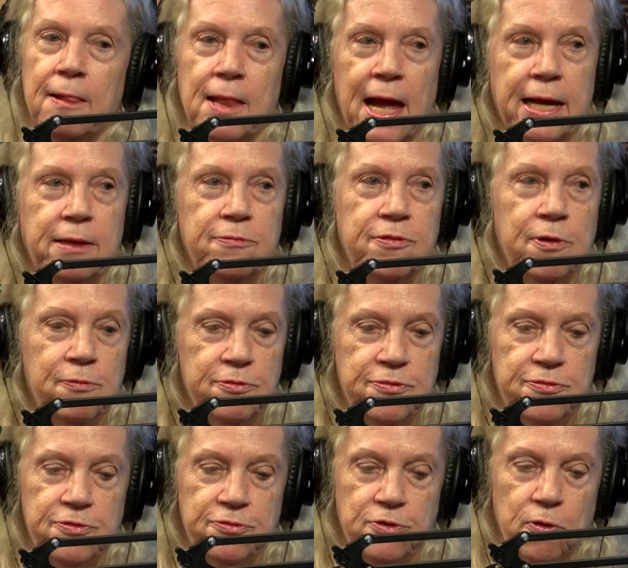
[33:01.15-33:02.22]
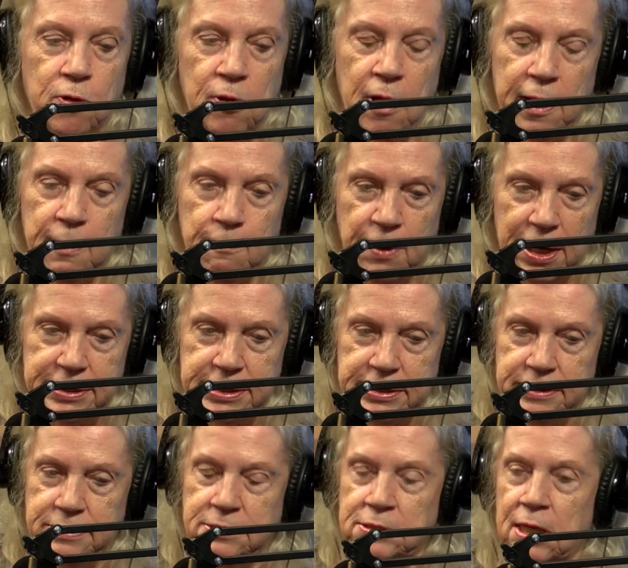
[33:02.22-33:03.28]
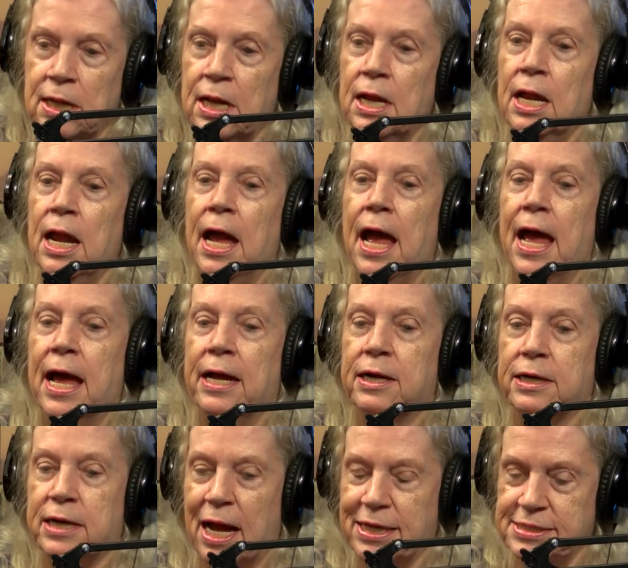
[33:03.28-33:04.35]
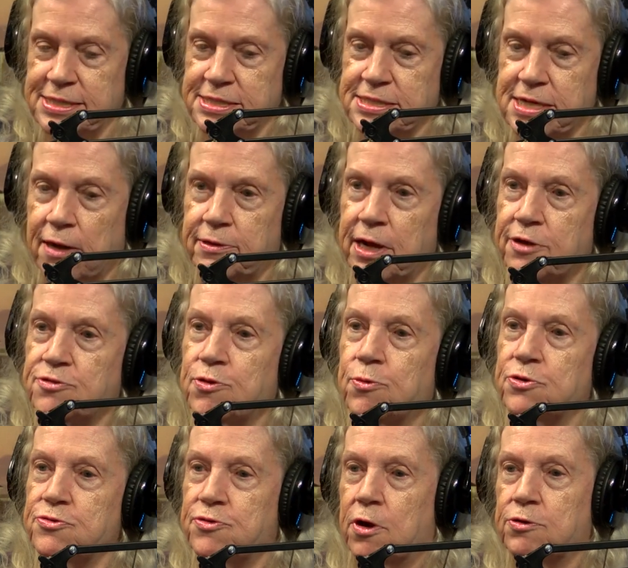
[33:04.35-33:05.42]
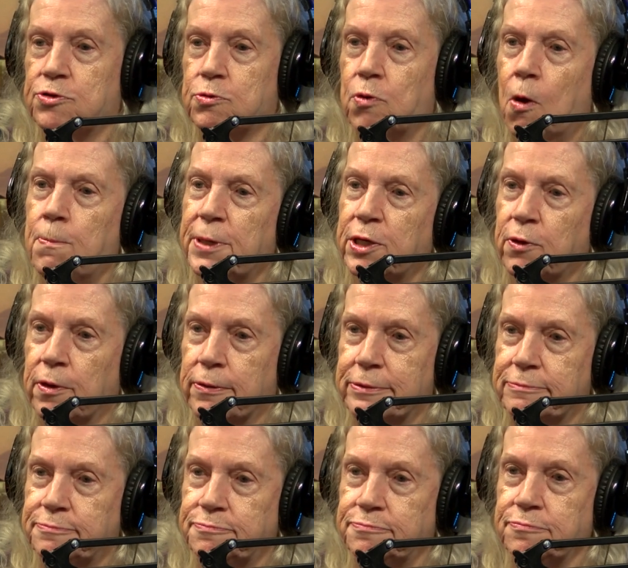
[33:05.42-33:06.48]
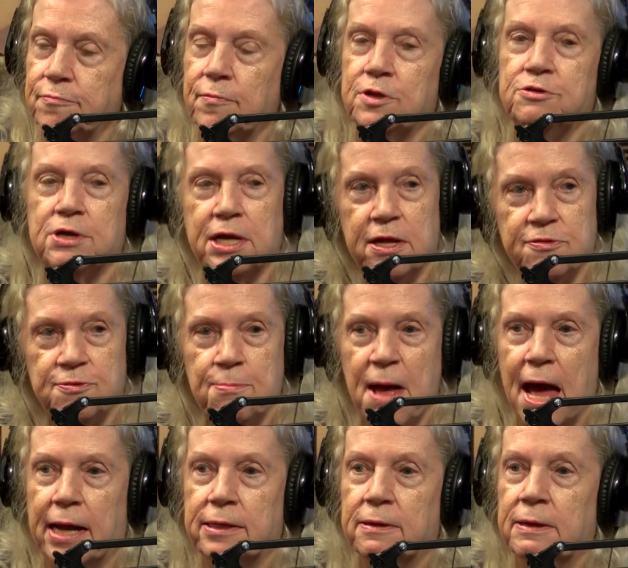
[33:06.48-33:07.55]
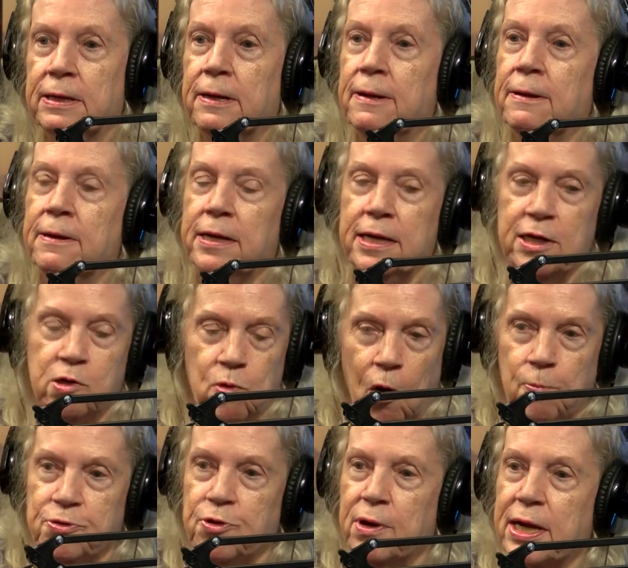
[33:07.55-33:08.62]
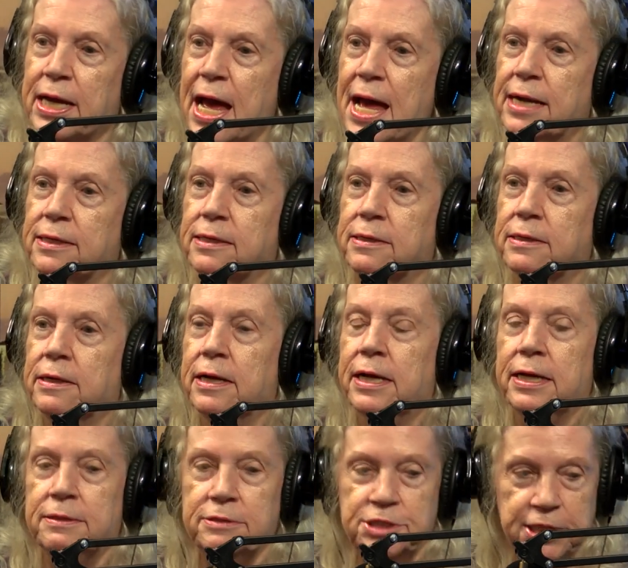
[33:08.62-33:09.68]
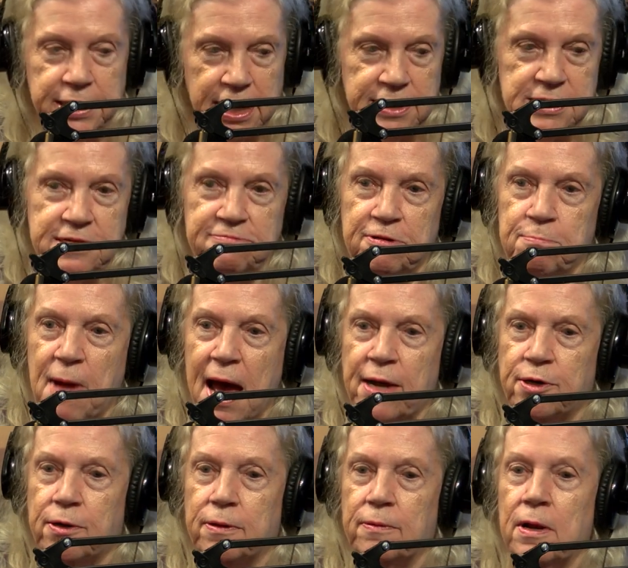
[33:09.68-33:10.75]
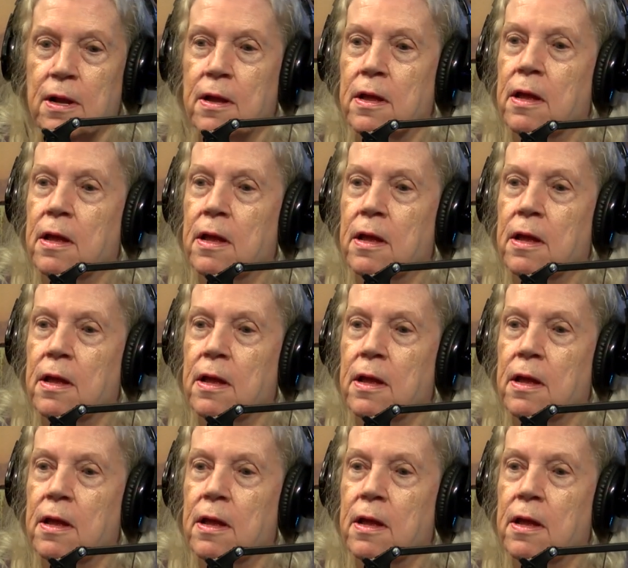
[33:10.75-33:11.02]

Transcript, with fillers: Like there was this girl on a bus, and a guy sits down next to her, starts groping her. She gets mad. He gropes her again. She gets even madder.